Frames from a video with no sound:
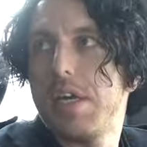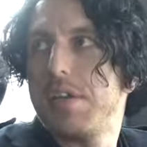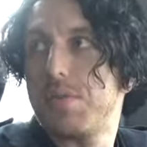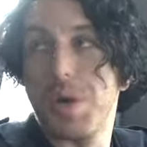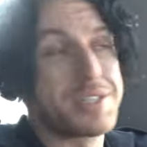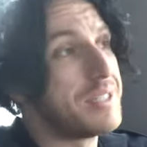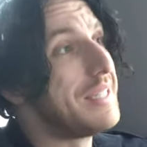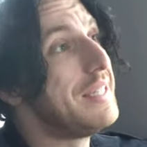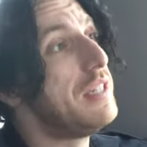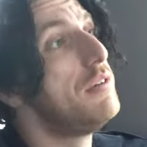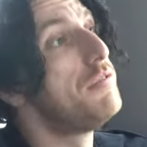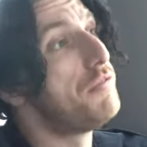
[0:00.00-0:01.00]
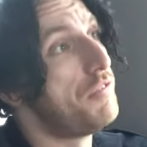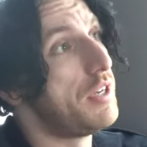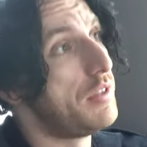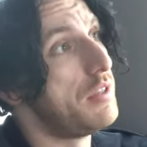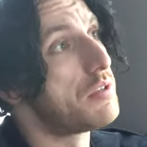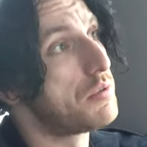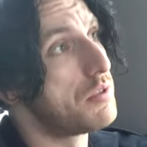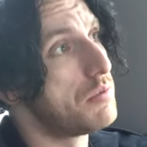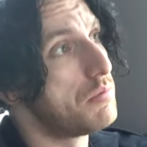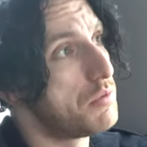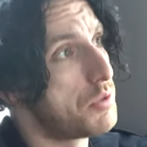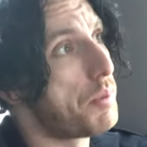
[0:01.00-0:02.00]
in, to actually live in this
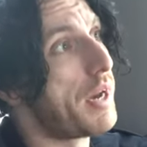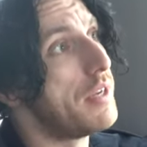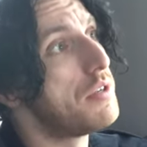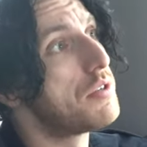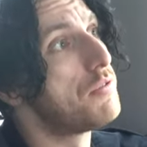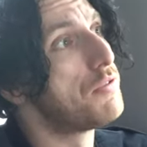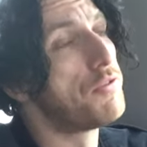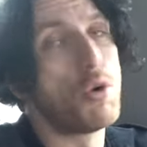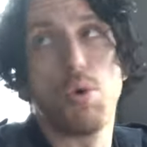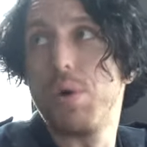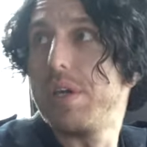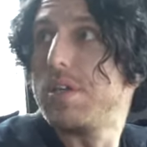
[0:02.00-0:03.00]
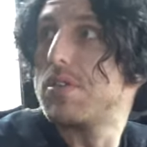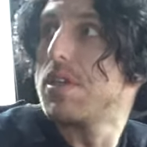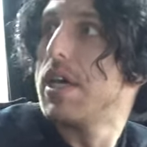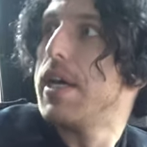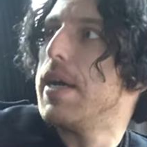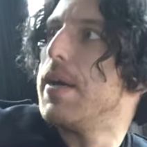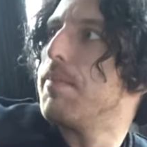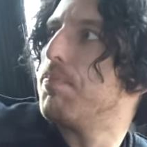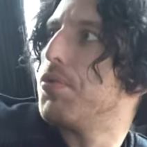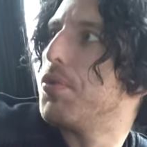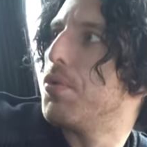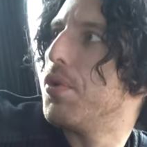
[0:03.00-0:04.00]
space for yeah. four weeks,
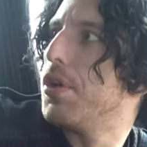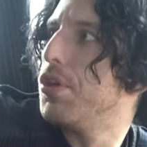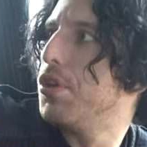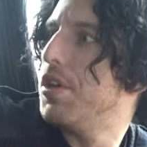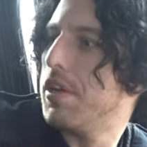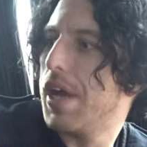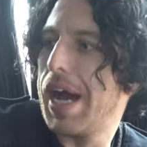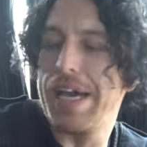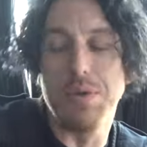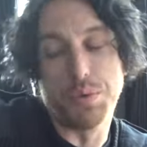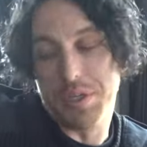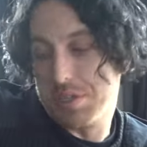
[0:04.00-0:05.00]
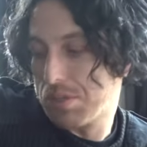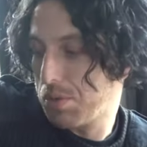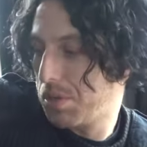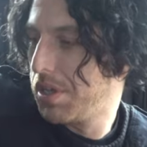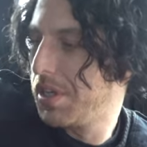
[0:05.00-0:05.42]
Eight. You eight weeks.